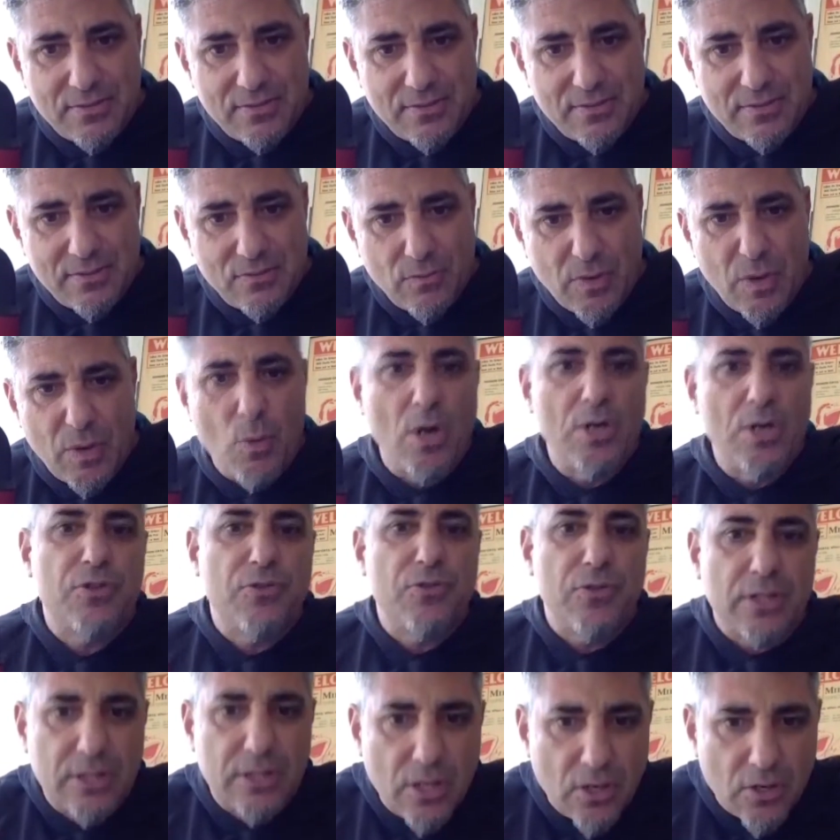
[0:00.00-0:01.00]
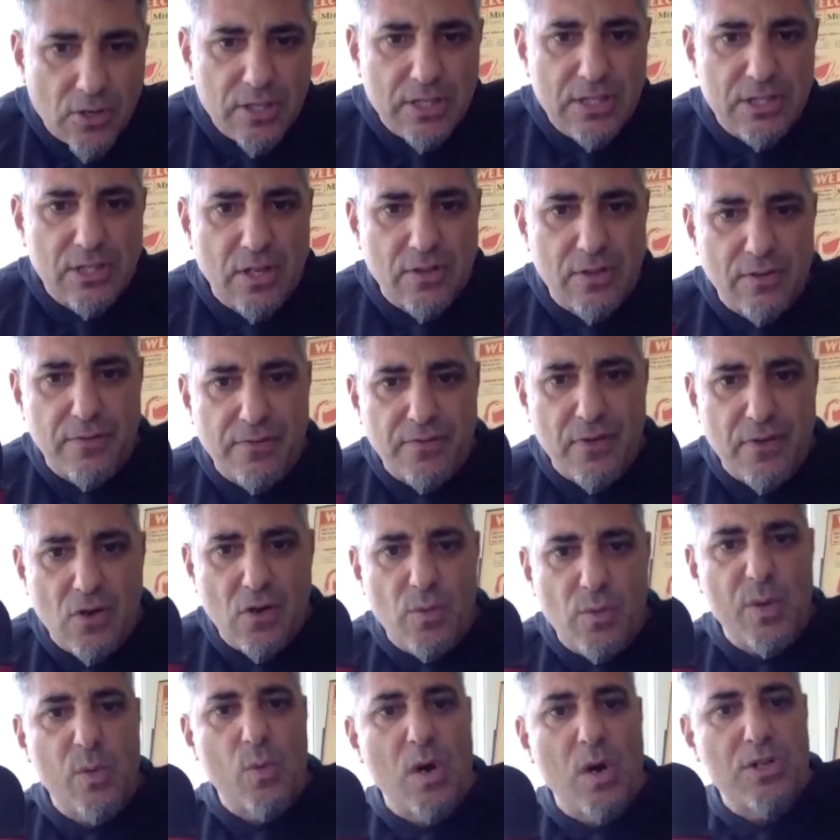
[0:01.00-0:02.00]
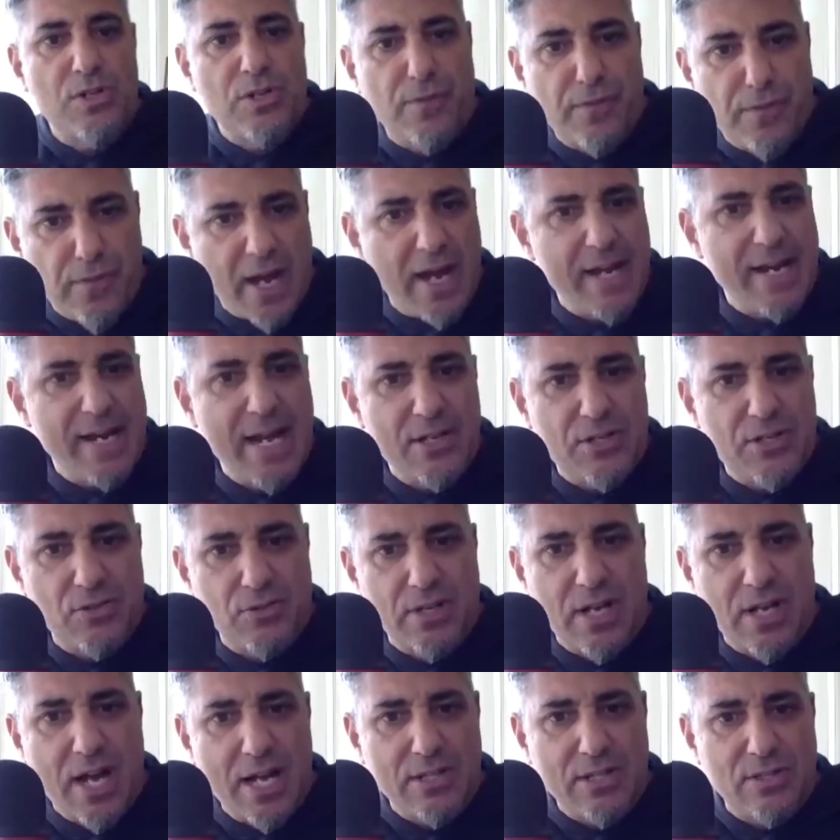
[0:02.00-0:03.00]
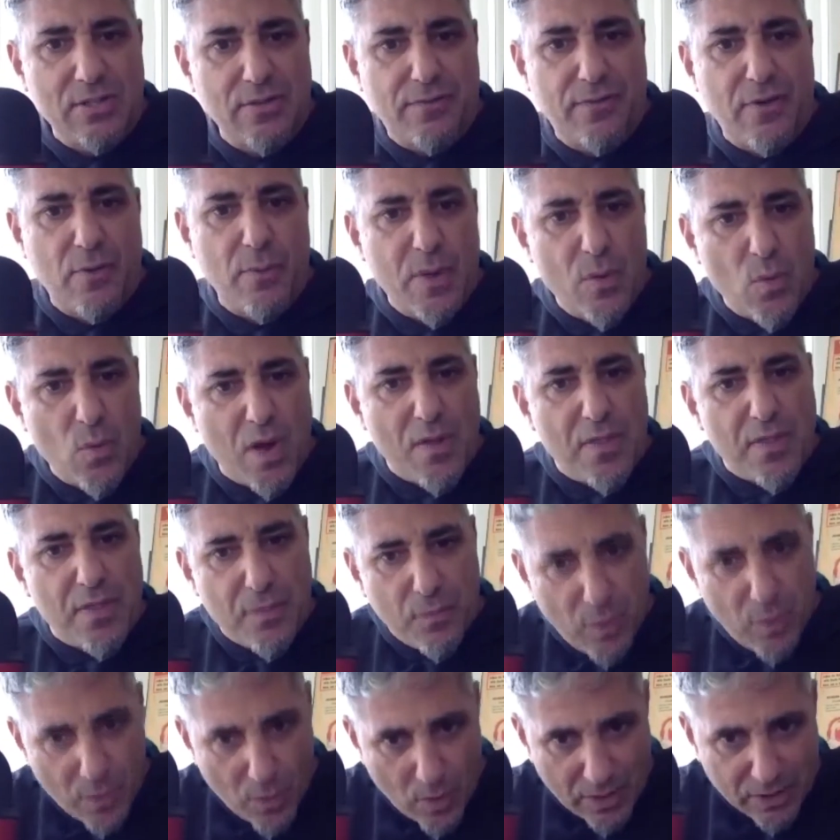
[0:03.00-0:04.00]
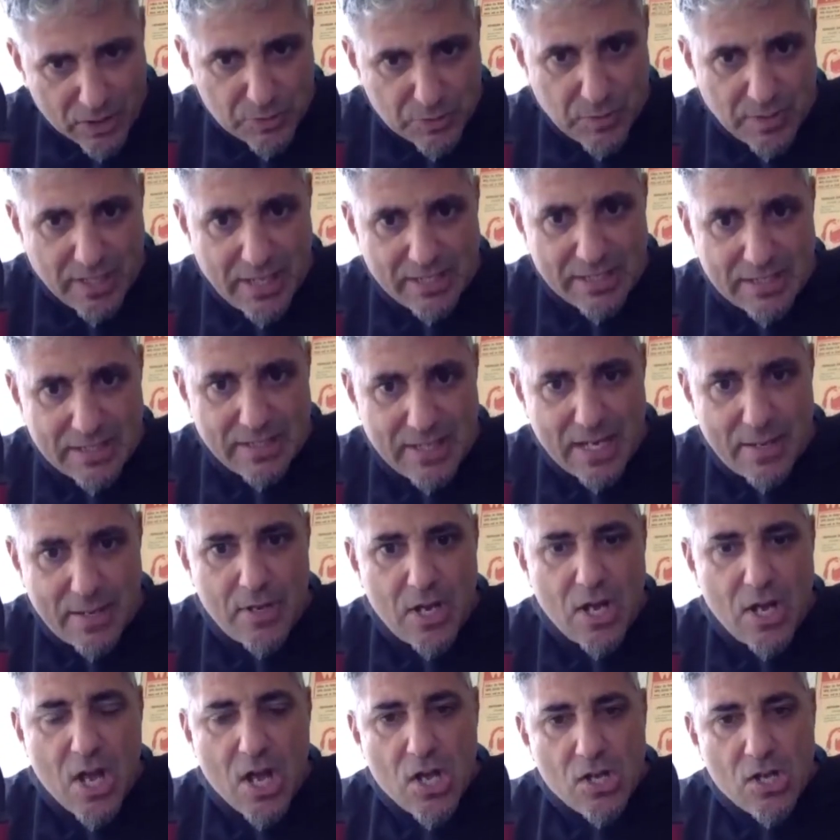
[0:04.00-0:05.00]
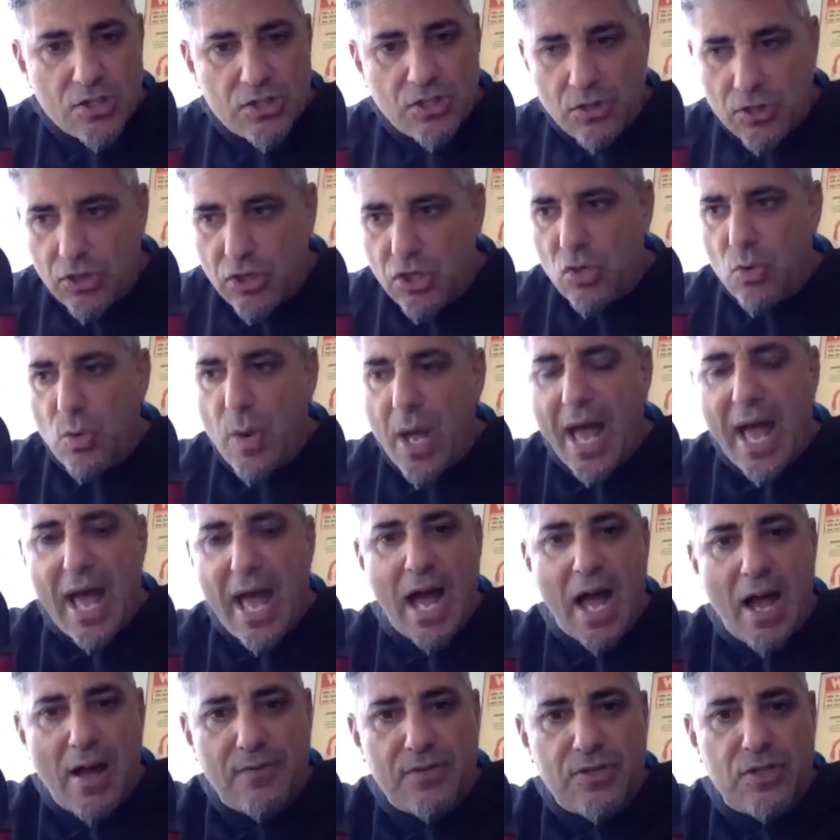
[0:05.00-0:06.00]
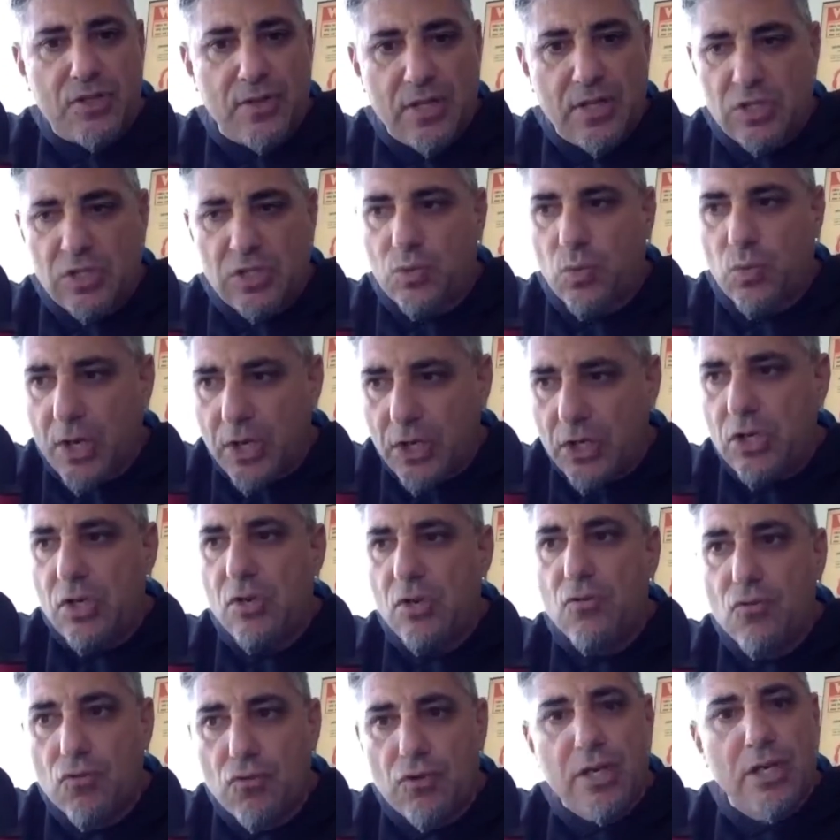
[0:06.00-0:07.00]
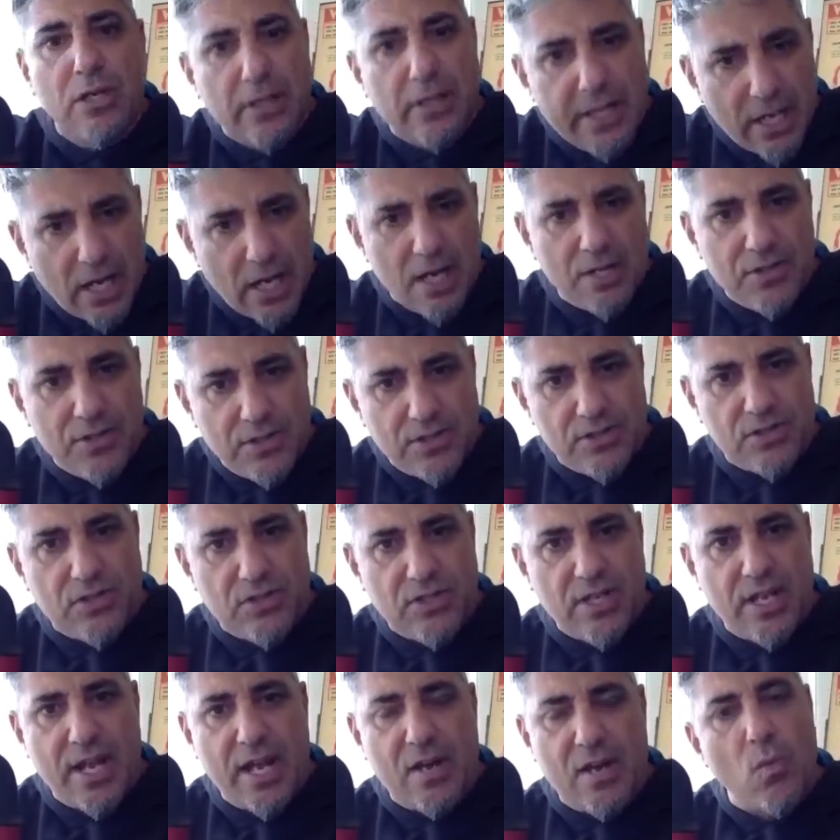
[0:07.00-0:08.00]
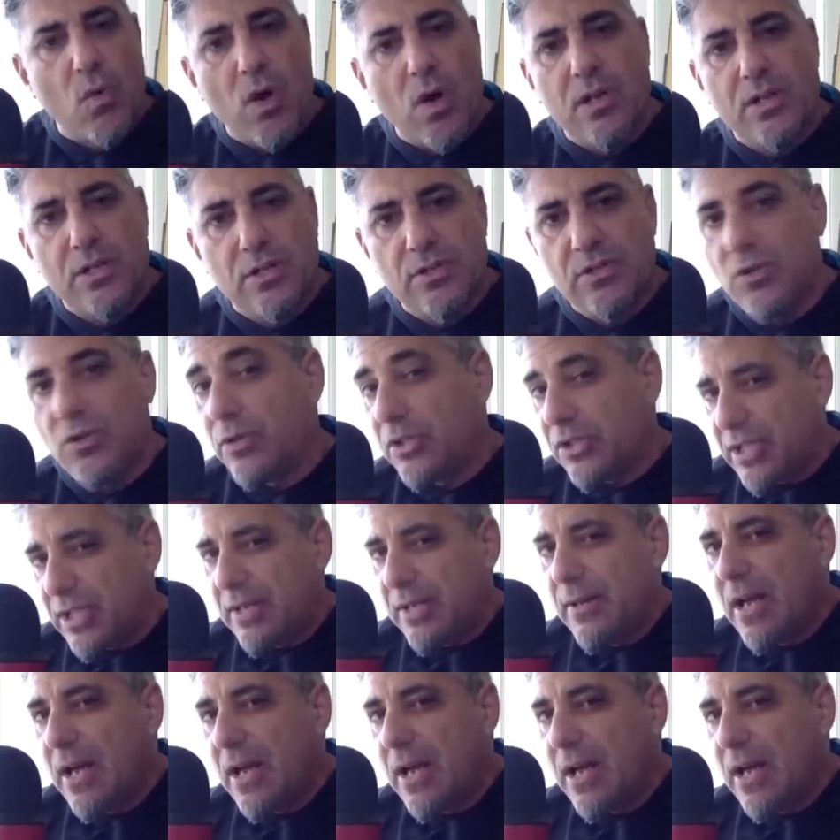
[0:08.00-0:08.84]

We want your attorneys on the phone. We want your financial guys on the phone. We want to explain it to them. So this way you really understand what you're doing. See,